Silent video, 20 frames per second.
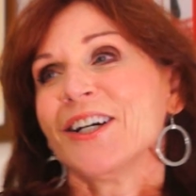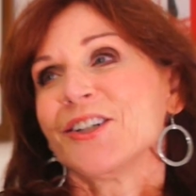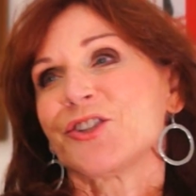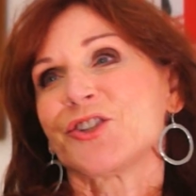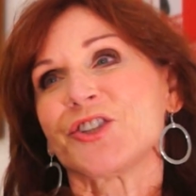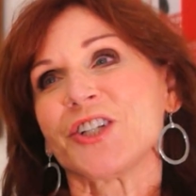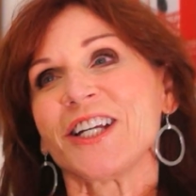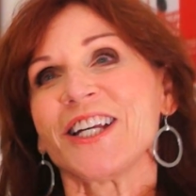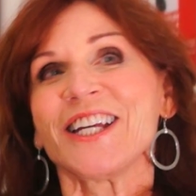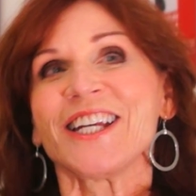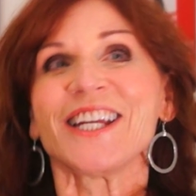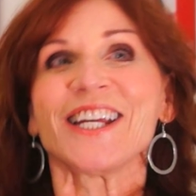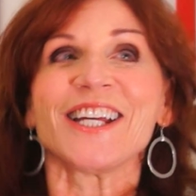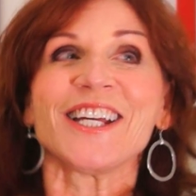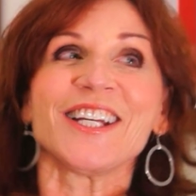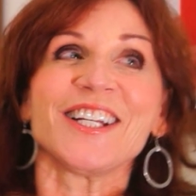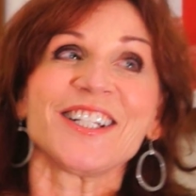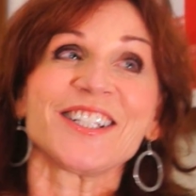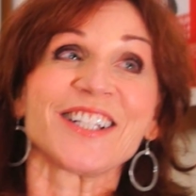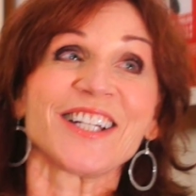She
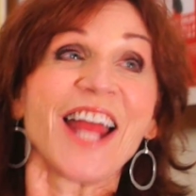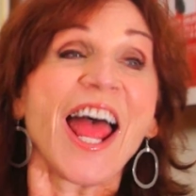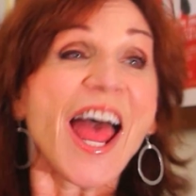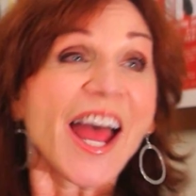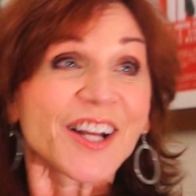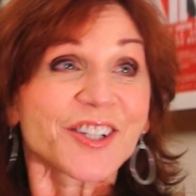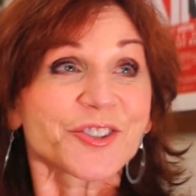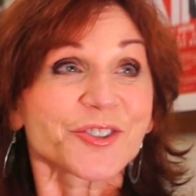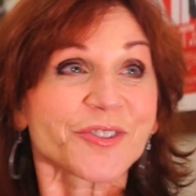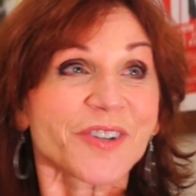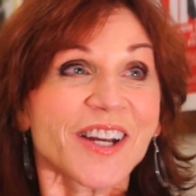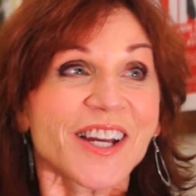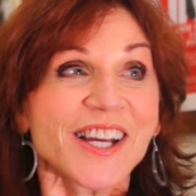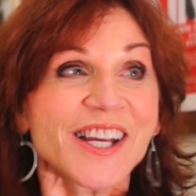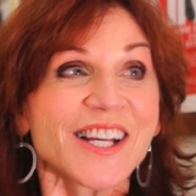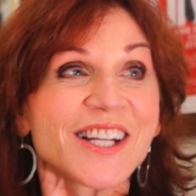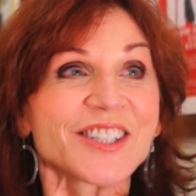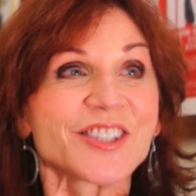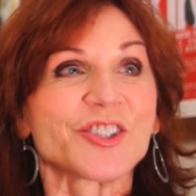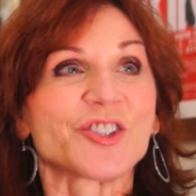is an
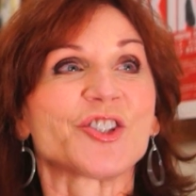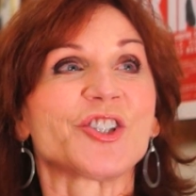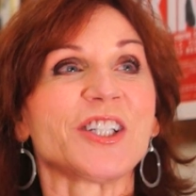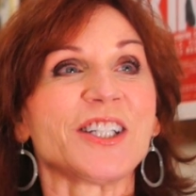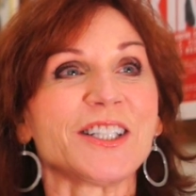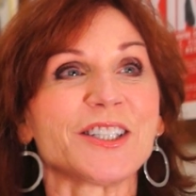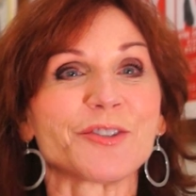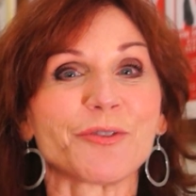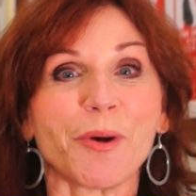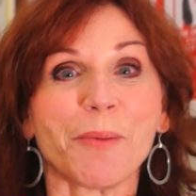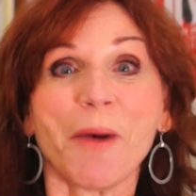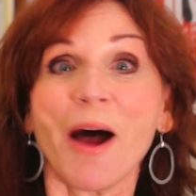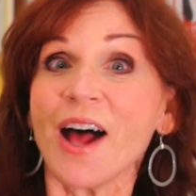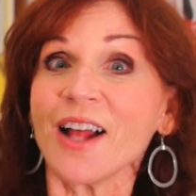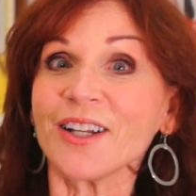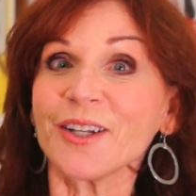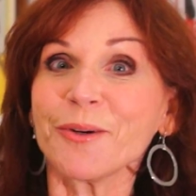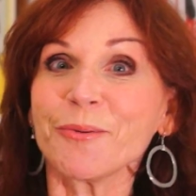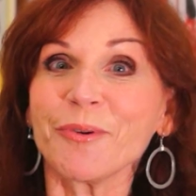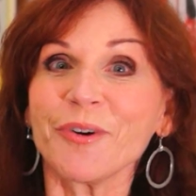actress, she's from
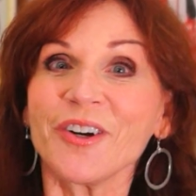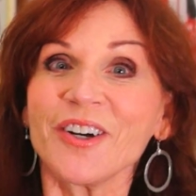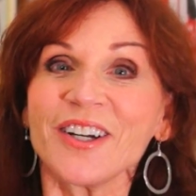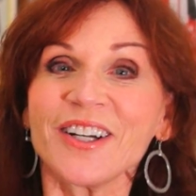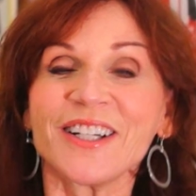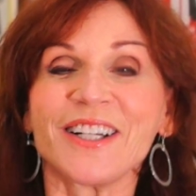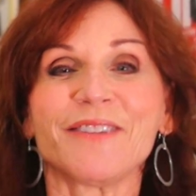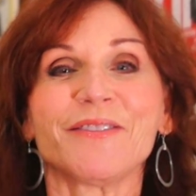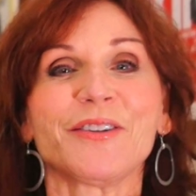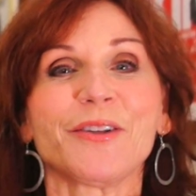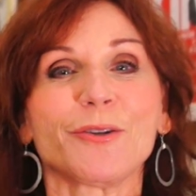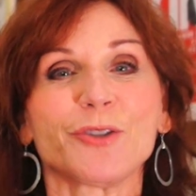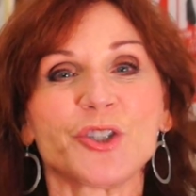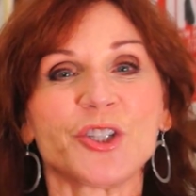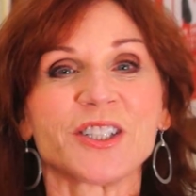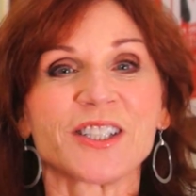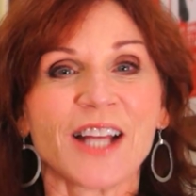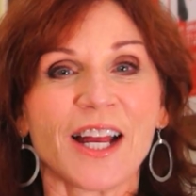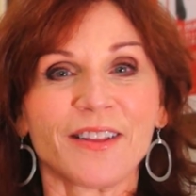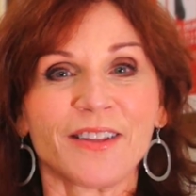Hollywood, even though
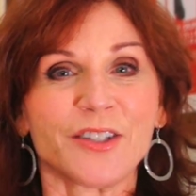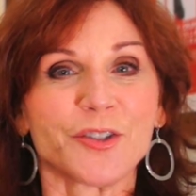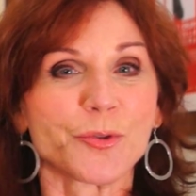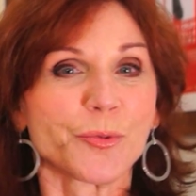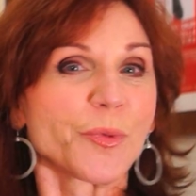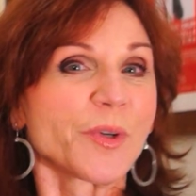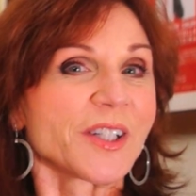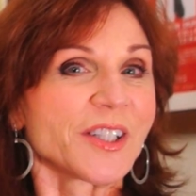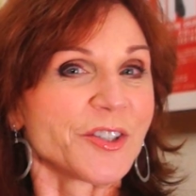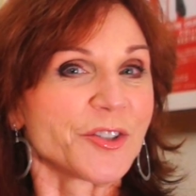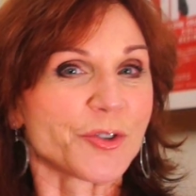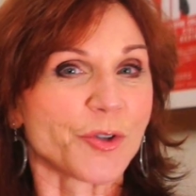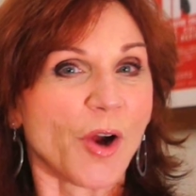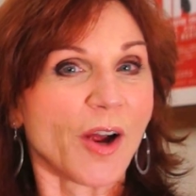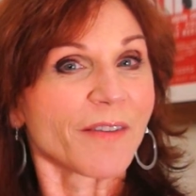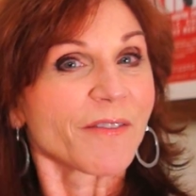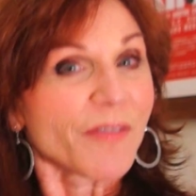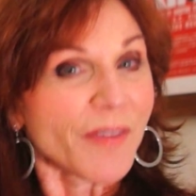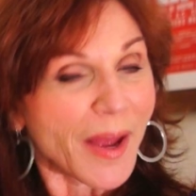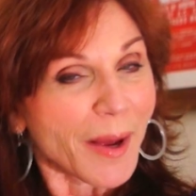she's got these really
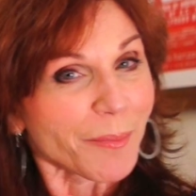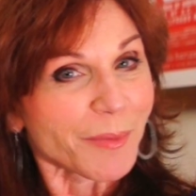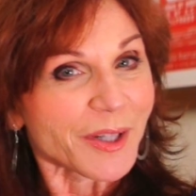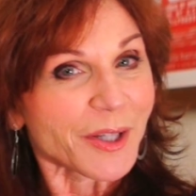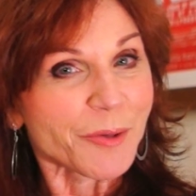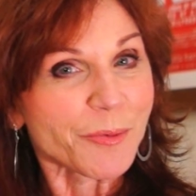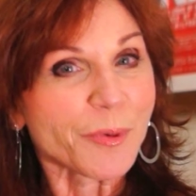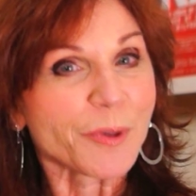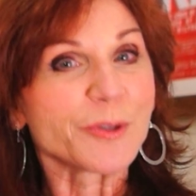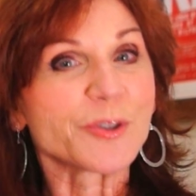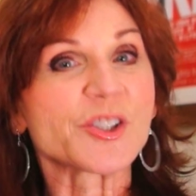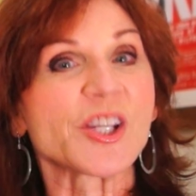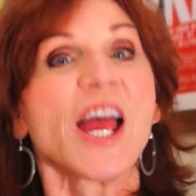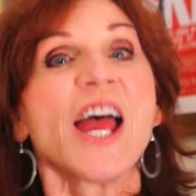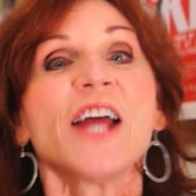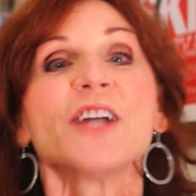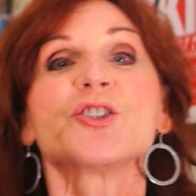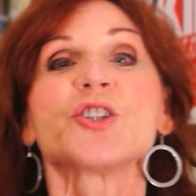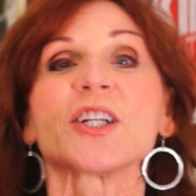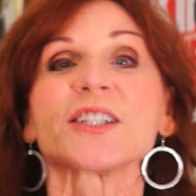strong family roots.
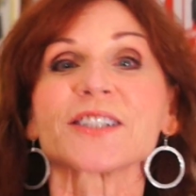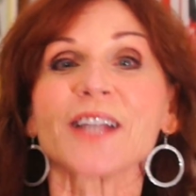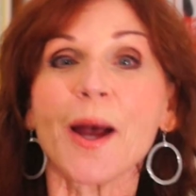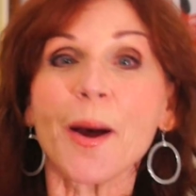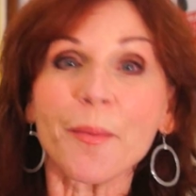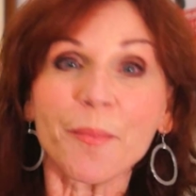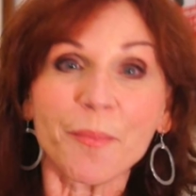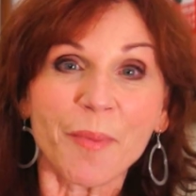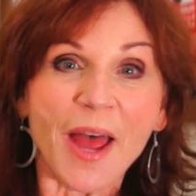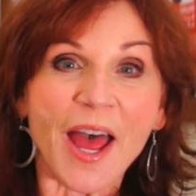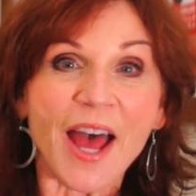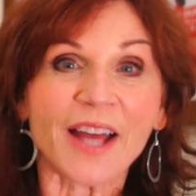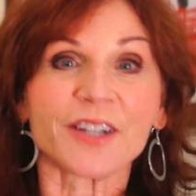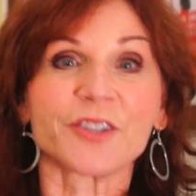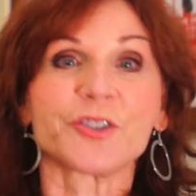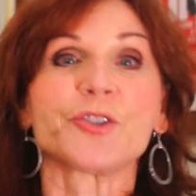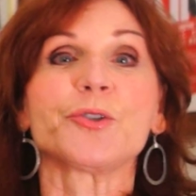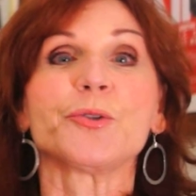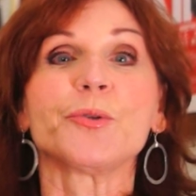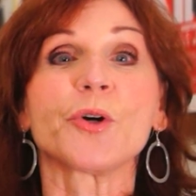She has come
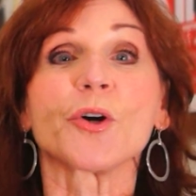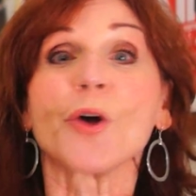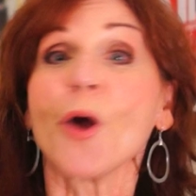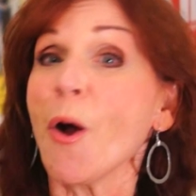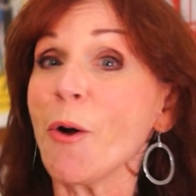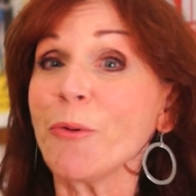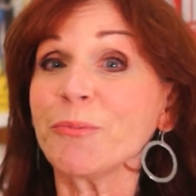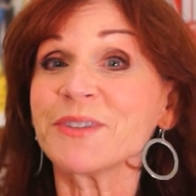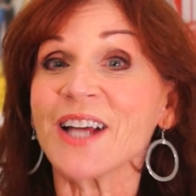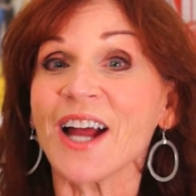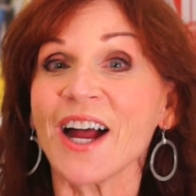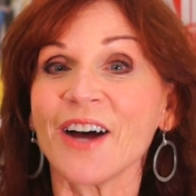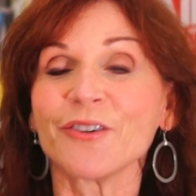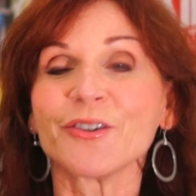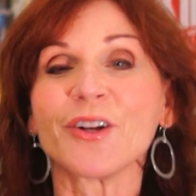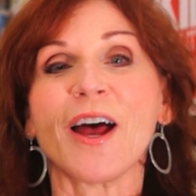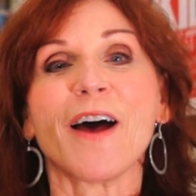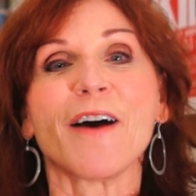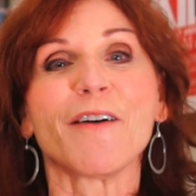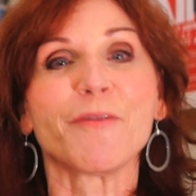back to her
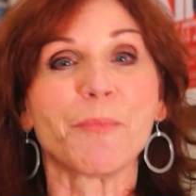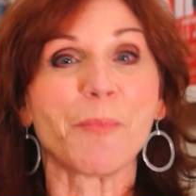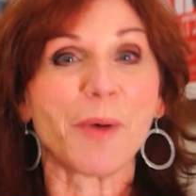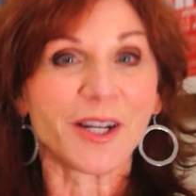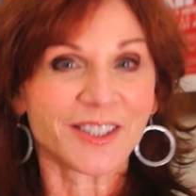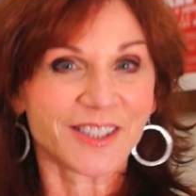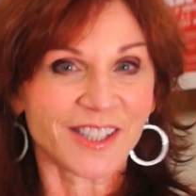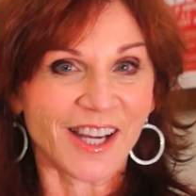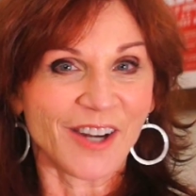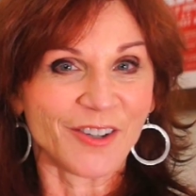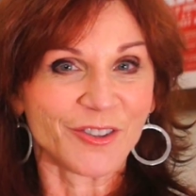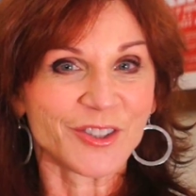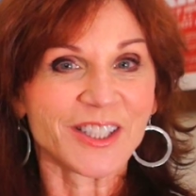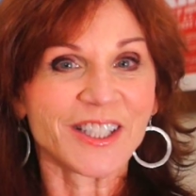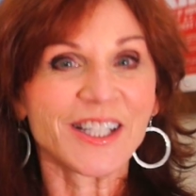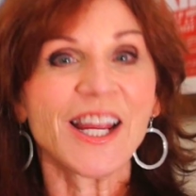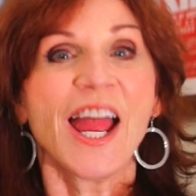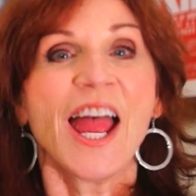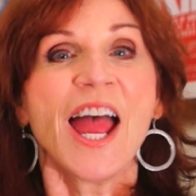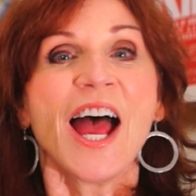hometown of Bucks
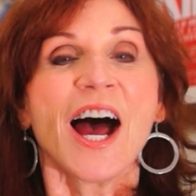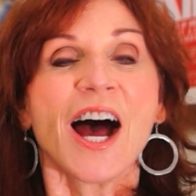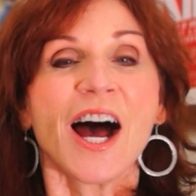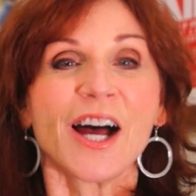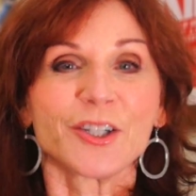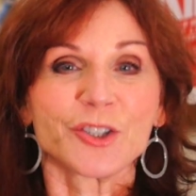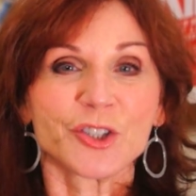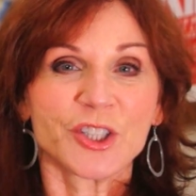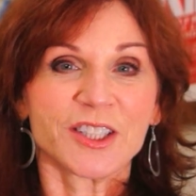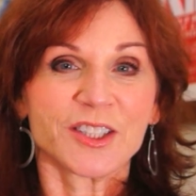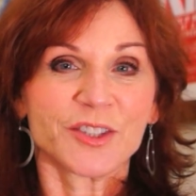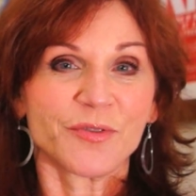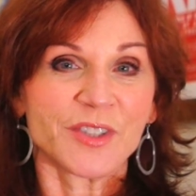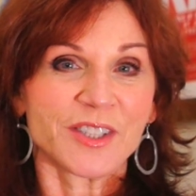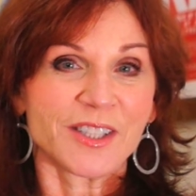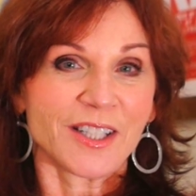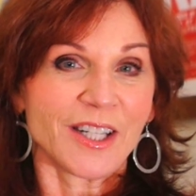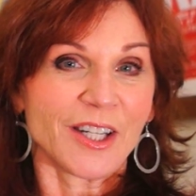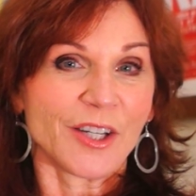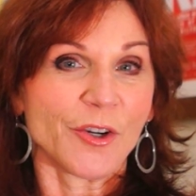County. She's
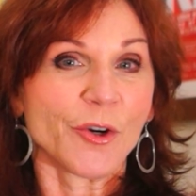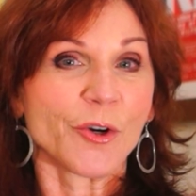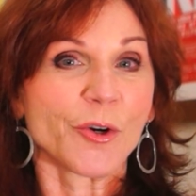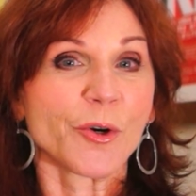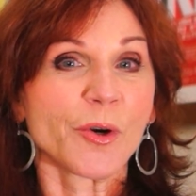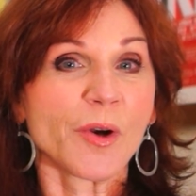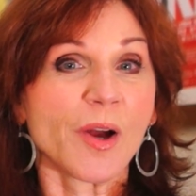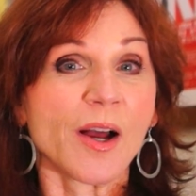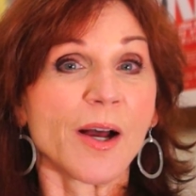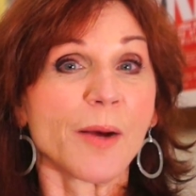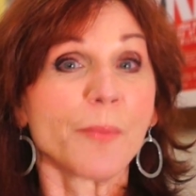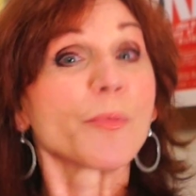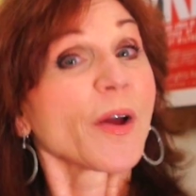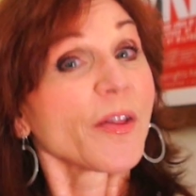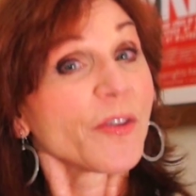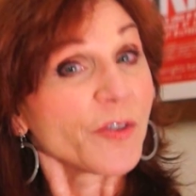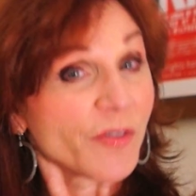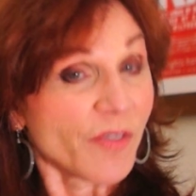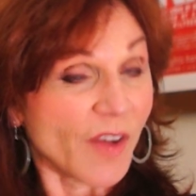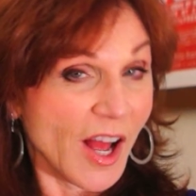visiting her
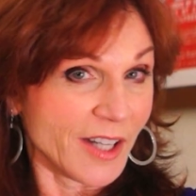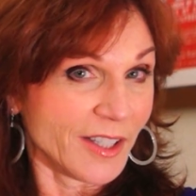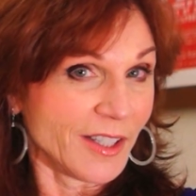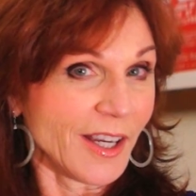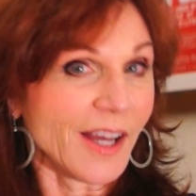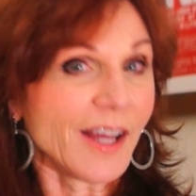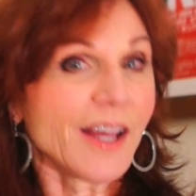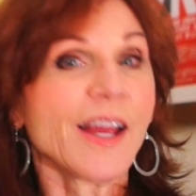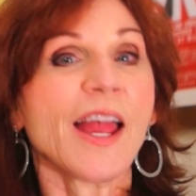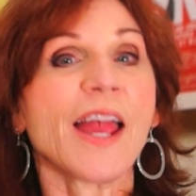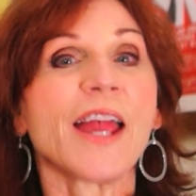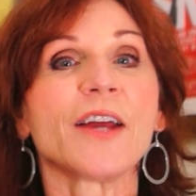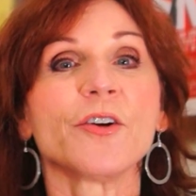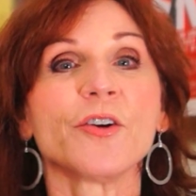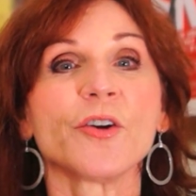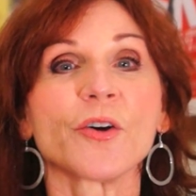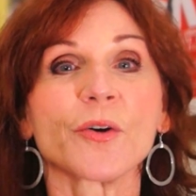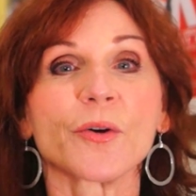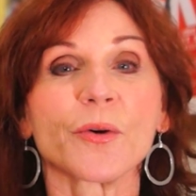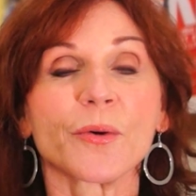brother Vanya
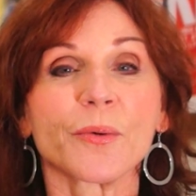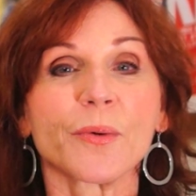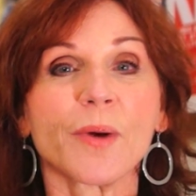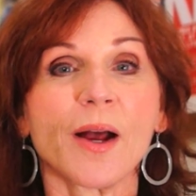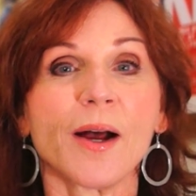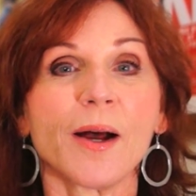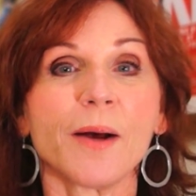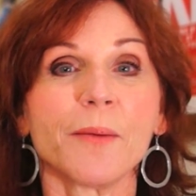and her